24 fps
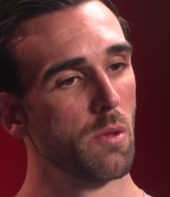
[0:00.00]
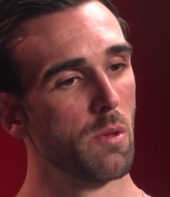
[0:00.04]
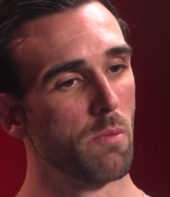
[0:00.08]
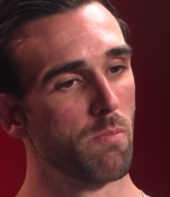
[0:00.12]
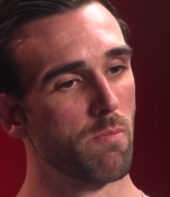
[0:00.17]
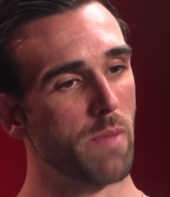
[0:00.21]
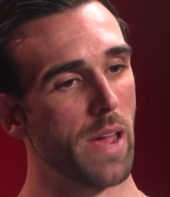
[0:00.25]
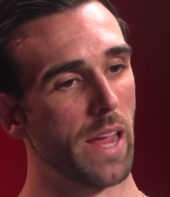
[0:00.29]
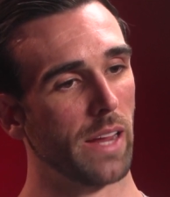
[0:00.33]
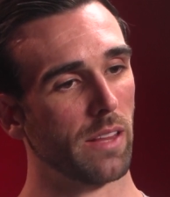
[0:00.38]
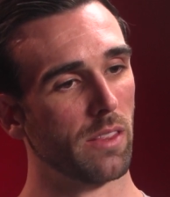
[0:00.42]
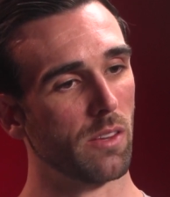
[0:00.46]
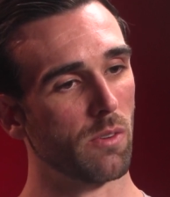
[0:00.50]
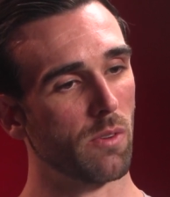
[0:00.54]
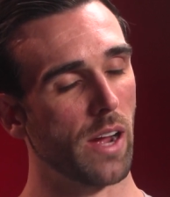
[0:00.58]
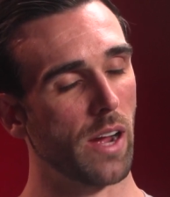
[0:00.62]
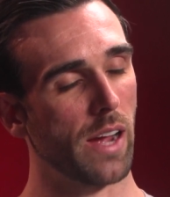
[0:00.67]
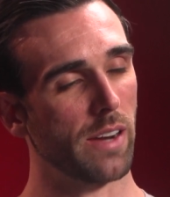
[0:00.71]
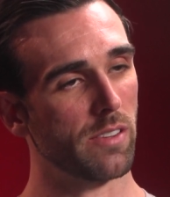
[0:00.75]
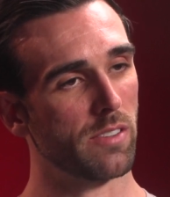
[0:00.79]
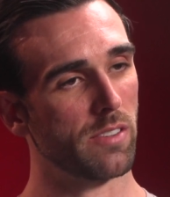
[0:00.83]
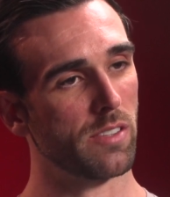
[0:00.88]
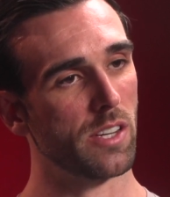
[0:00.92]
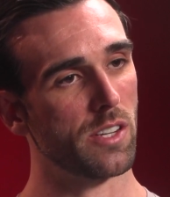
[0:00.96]
make the
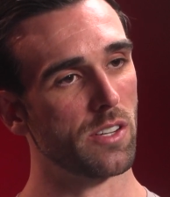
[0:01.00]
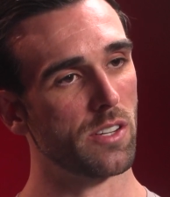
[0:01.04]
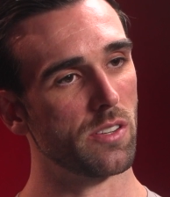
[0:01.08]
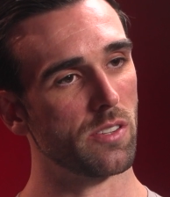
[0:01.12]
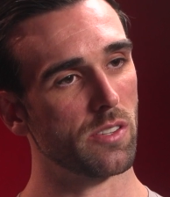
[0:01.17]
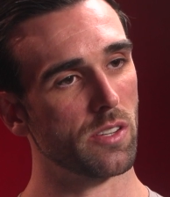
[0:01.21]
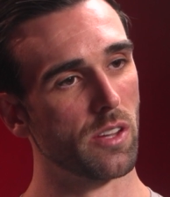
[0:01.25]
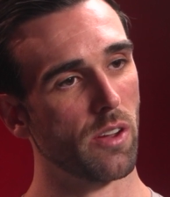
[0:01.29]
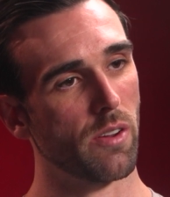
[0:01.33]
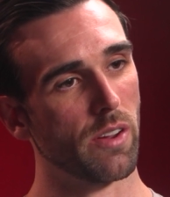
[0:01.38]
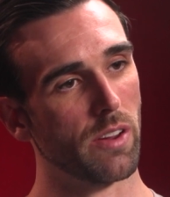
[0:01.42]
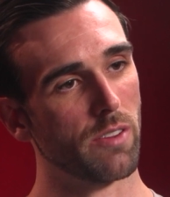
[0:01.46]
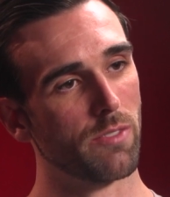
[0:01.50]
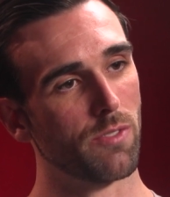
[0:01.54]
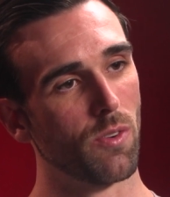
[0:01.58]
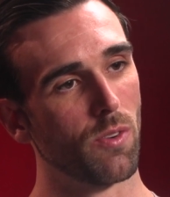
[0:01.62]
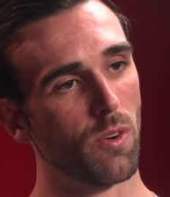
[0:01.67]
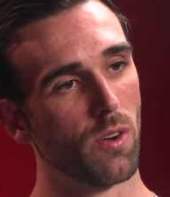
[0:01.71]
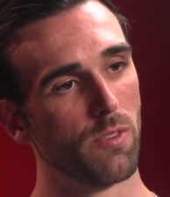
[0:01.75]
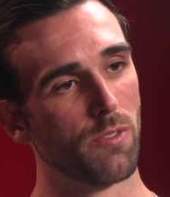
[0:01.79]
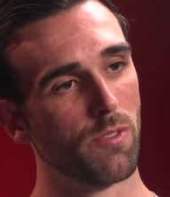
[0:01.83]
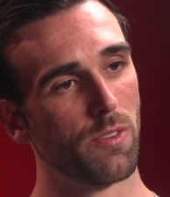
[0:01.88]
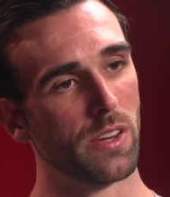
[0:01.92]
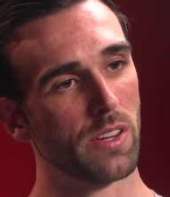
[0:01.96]
right decisions going
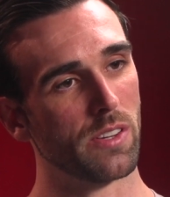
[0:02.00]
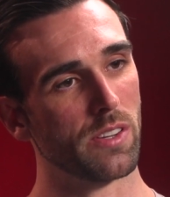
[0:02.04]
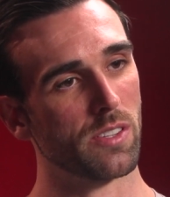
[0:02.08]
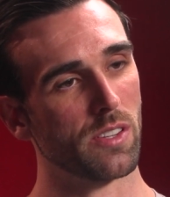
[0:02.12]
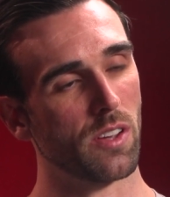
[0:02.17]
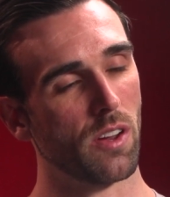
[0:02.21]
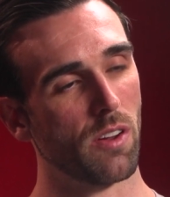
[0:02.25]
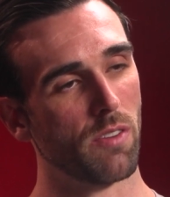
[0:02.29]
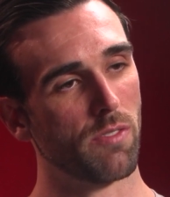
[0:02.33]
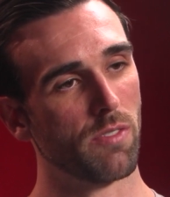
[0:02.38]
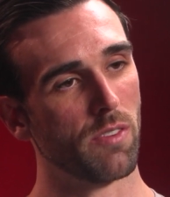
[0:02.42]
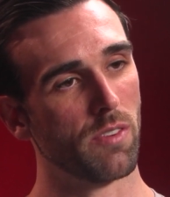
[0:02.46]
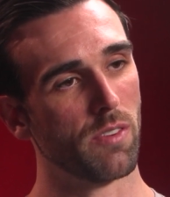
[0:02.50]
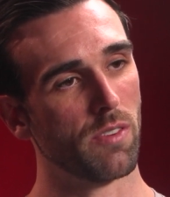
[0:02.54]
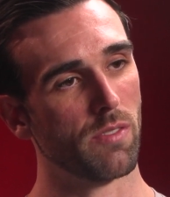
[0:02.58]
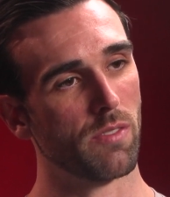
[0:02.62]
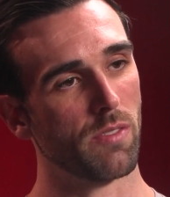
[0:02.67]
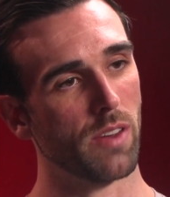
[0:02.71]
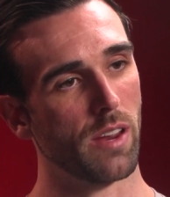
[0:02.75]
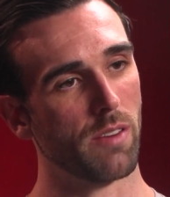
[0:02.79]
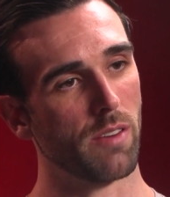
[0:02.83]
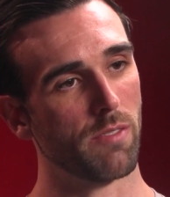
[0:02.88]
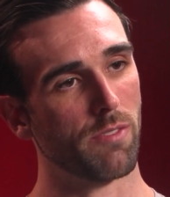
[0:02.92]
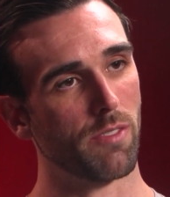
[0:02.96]
forward for yourself
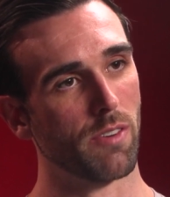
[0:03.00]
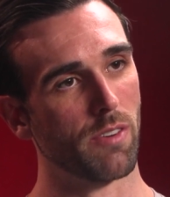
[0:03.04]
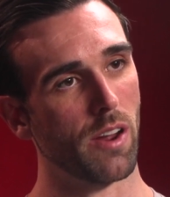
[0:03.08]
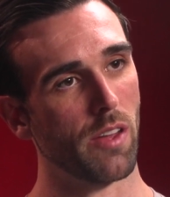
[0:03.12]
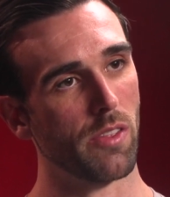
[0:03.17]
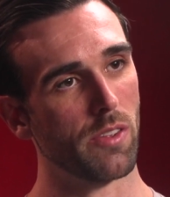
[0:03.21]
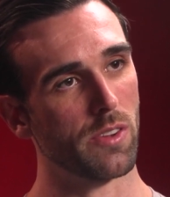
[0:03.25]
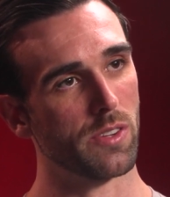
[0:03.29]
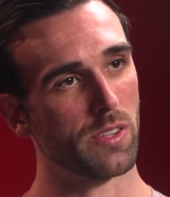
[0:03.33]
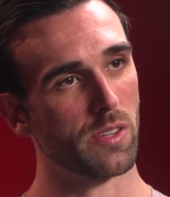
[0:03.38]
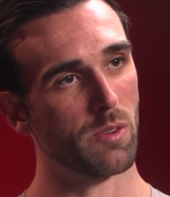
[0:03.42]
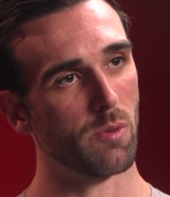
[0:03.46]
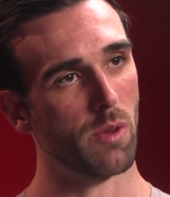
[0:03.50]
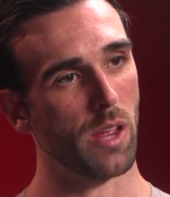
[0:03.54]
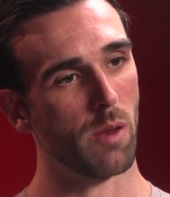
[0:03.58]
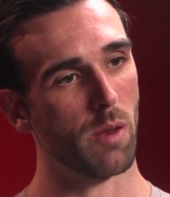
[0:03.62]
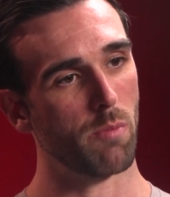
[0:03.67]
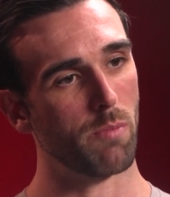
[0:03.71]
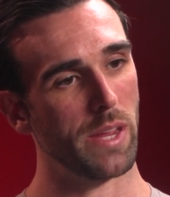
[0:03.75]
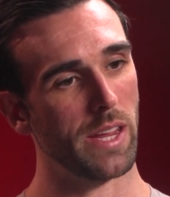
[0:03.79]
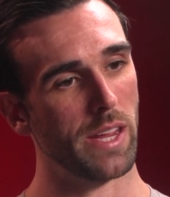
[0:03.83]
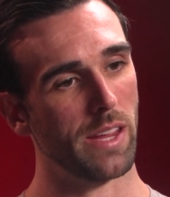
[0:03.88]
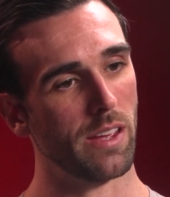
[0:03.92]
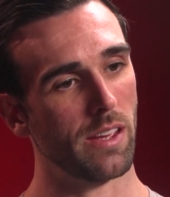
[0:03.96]
and for others, and
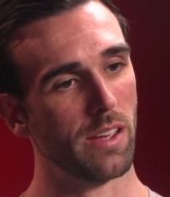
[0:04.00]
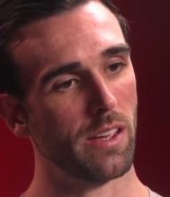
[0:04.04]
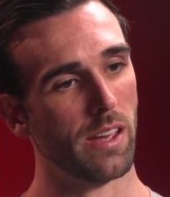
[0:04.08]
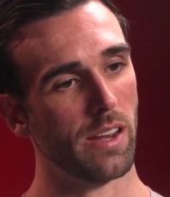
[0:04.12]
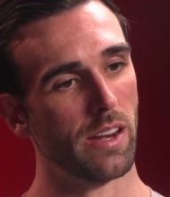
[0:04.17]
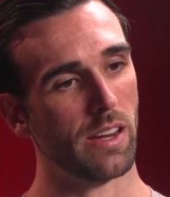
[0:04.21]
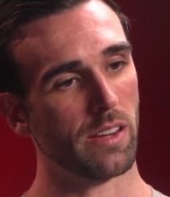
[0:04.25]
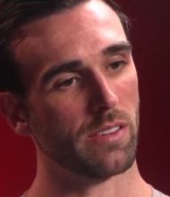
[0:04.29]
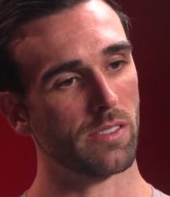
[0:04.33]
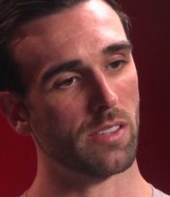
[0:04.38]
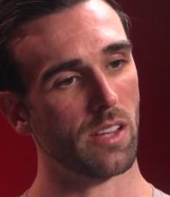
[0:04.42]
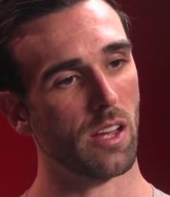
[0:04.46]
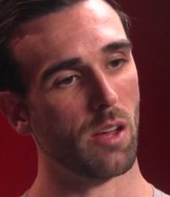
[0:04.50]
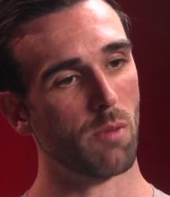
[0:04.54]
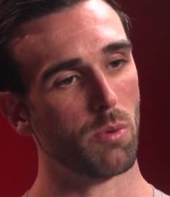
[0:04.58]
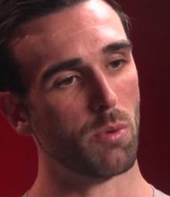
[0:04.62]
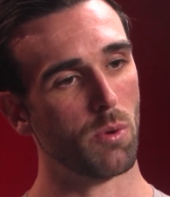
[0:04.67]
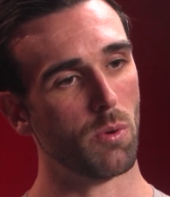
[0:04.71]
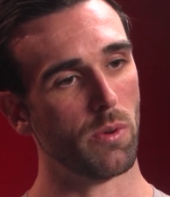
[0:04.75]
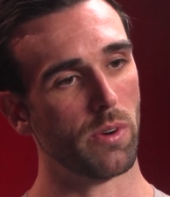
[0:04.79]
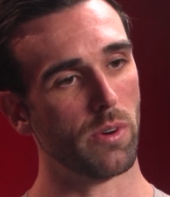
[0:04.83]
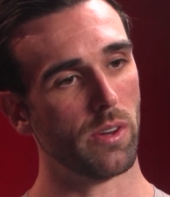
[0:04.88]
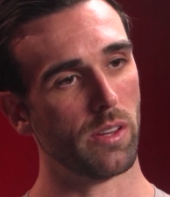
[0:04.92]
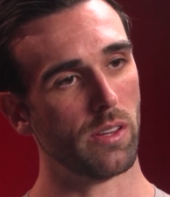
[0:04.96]
be an
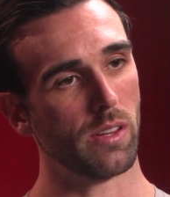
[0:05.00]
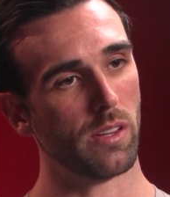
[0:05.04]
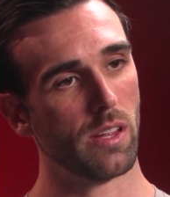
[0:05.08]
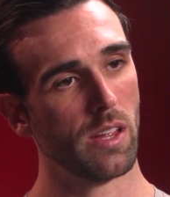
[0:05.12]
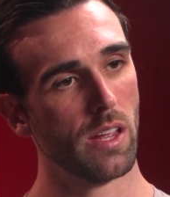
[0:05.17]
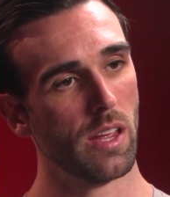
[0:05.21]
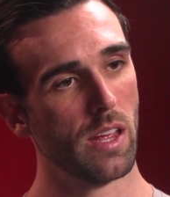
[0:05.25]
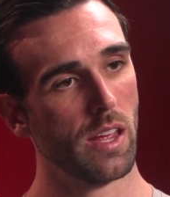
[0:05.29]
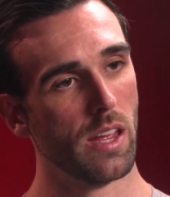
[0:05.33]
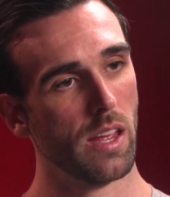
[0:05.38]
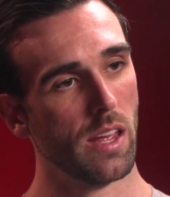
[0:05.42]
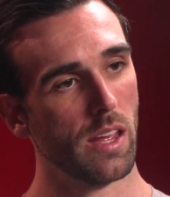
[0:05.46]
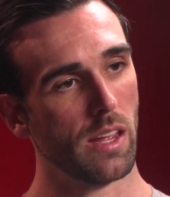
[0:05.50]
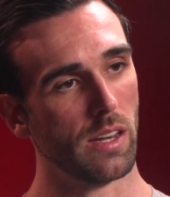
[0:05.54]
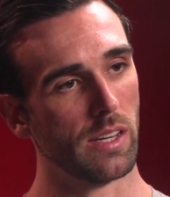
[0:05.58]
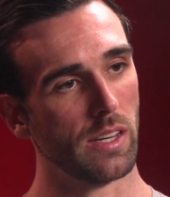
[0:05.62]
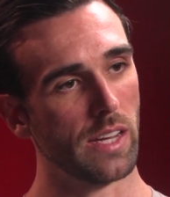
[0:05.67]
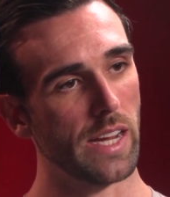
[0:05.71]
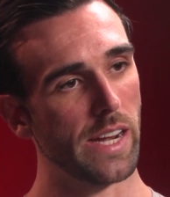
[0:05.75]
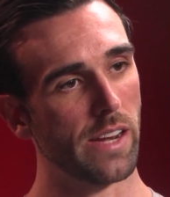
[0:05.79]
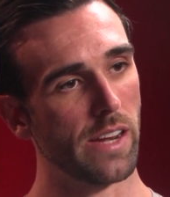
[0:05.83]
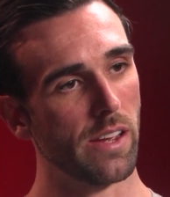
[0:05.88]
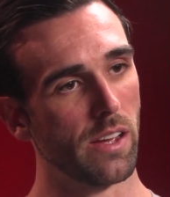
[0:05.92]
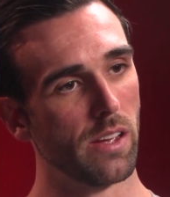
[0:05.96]
example and a
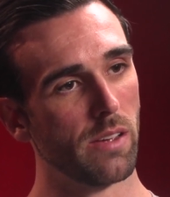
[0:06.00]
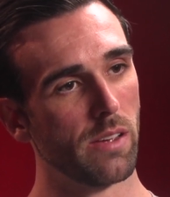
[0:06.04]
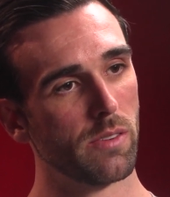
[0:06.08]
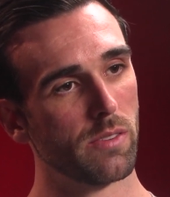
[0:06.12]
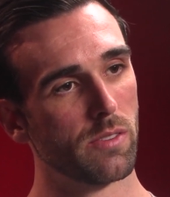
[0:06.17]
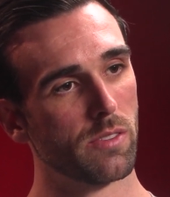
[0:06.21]
leader.